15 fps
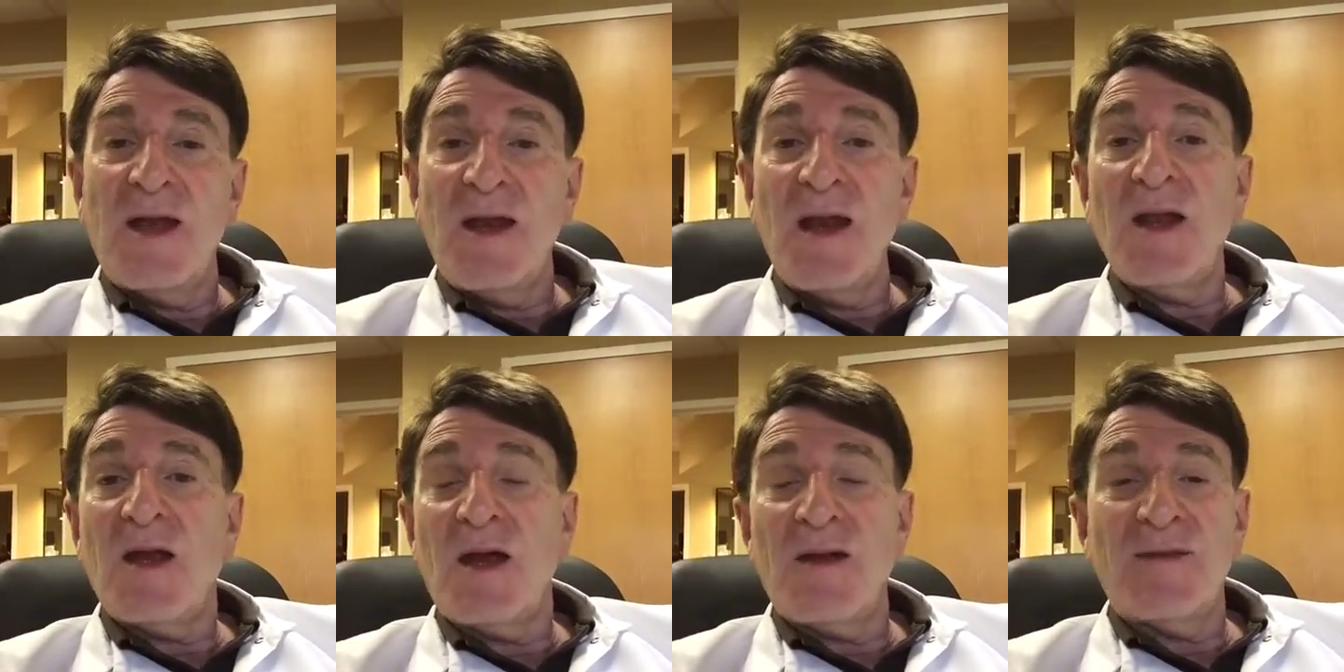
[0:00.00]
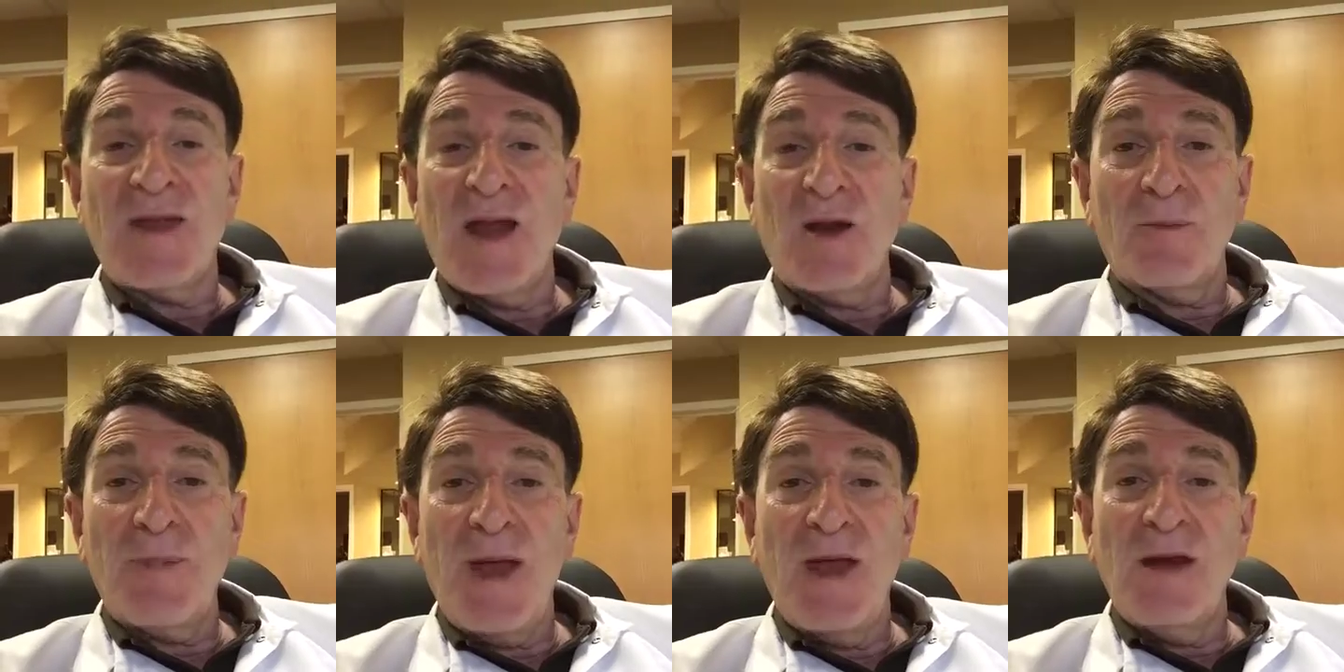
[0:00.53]
and any kind of
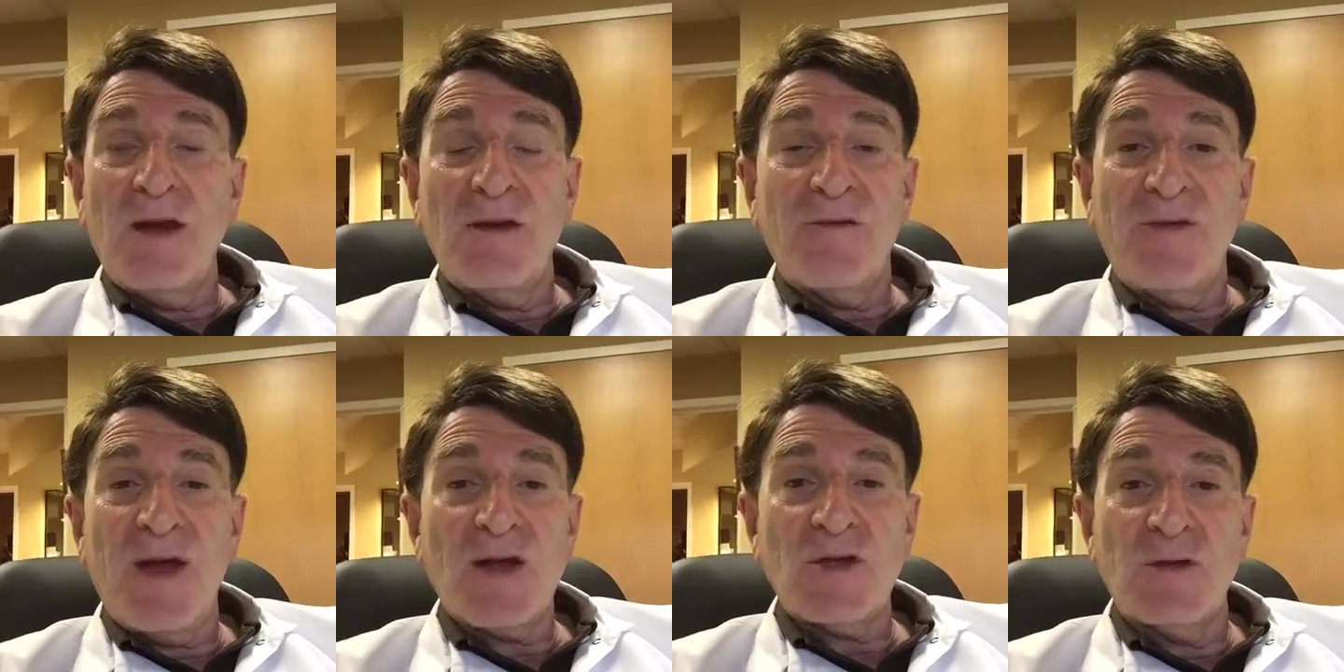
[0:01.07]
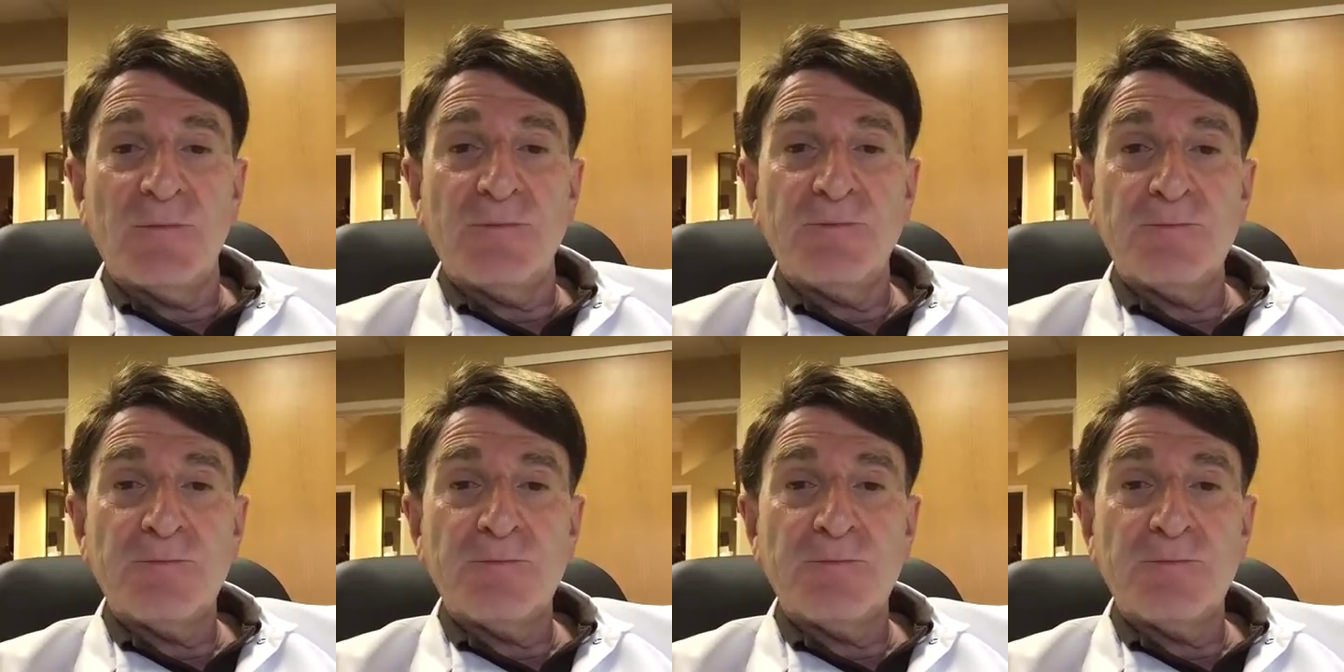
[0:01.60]
dental pain and infection.